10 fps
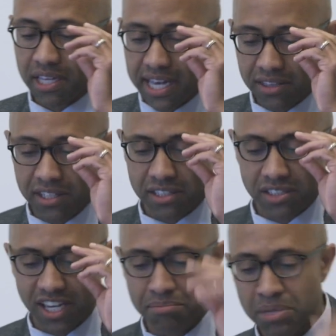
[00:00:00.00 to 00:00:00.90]
the
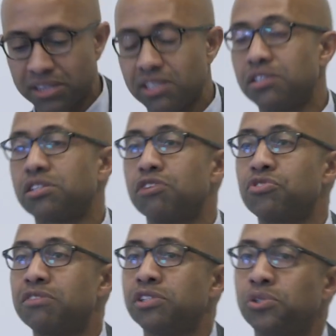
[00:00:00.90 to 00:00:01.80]
ethics and methods of
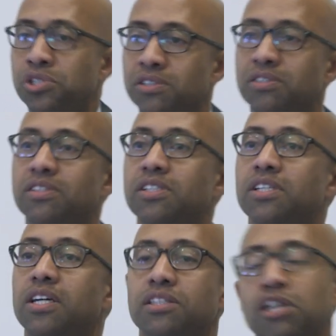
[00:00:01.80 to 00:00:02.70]
revolution.
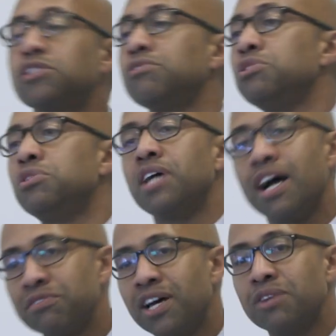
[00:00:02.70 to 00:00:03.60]
And those of you who
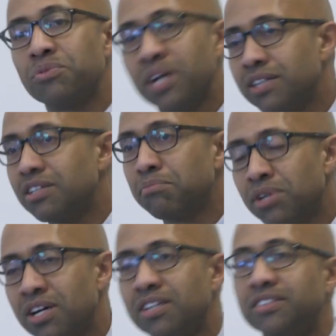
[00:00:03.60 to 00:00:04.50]
have not read
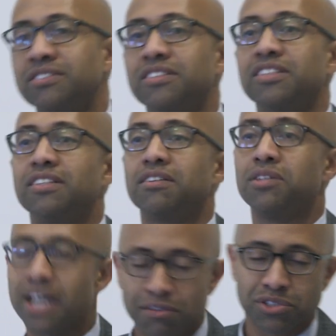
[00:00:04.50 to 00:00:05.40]
Cabral,
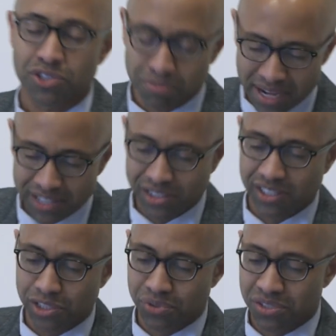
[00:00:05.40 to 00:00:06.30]
you have to go back to
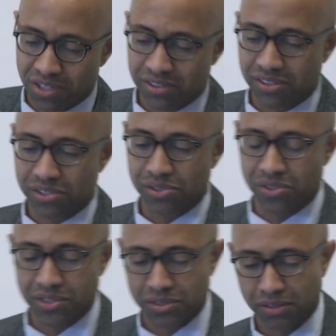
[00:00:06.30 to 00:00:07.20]
his Return to the
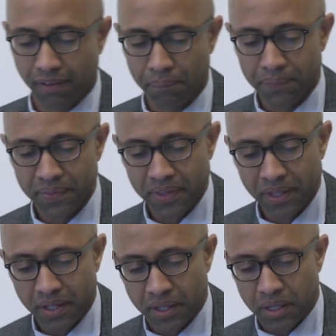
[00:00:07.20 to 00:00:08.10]
Source.
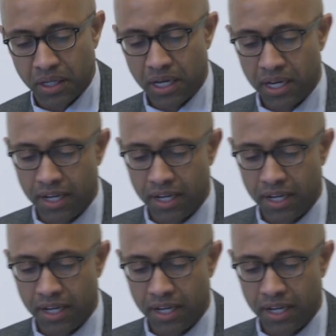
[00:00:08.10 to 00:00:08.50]
He